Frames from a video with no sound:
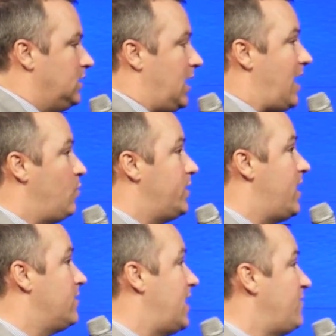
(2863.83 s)
I went
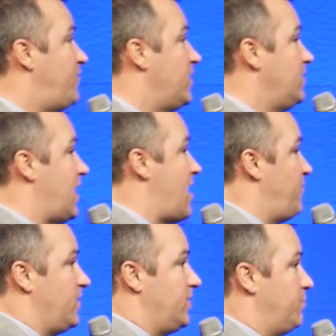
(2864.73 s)
out and I
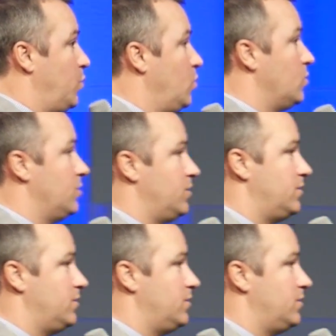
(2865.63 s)
fed the poor.